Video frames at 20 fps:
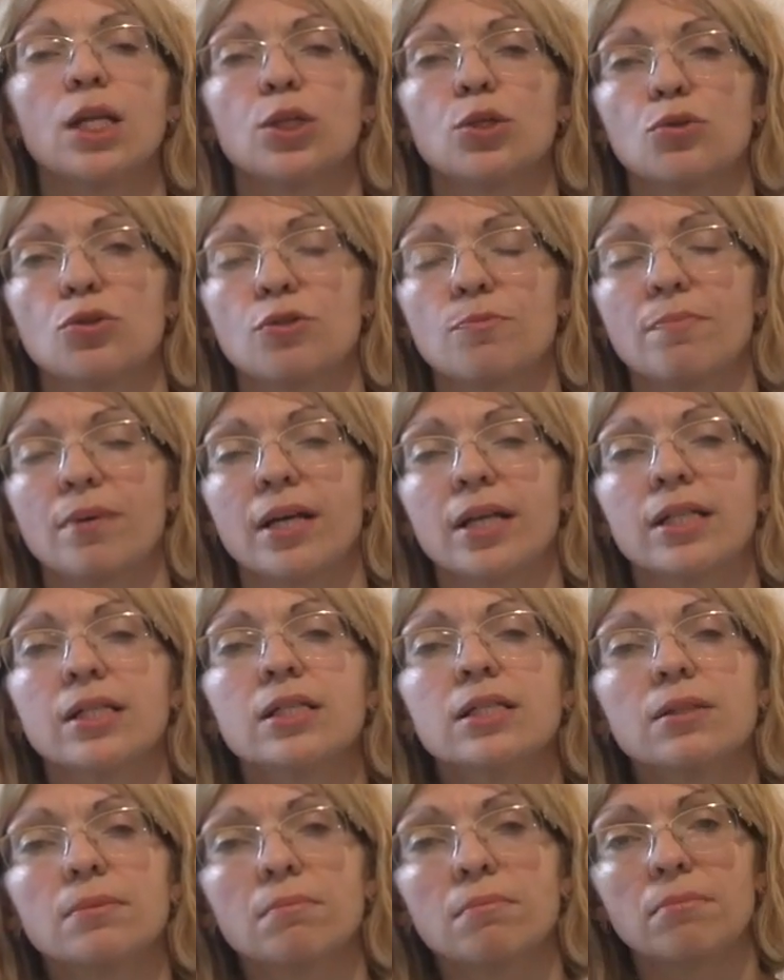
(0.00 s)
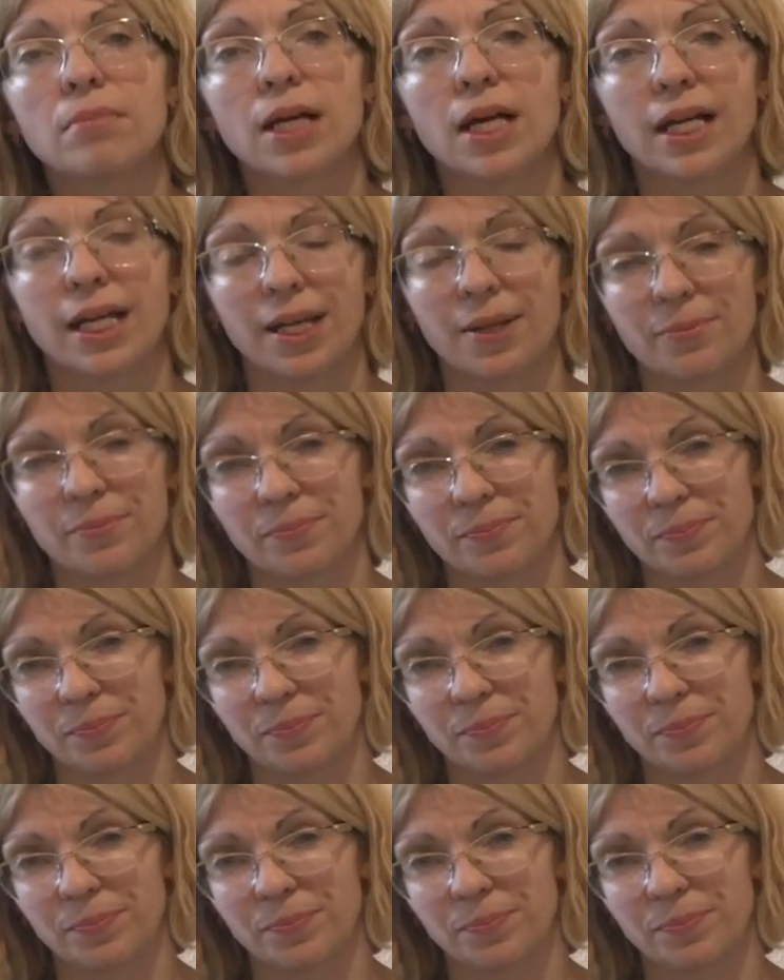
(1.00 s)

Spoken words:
To spend money,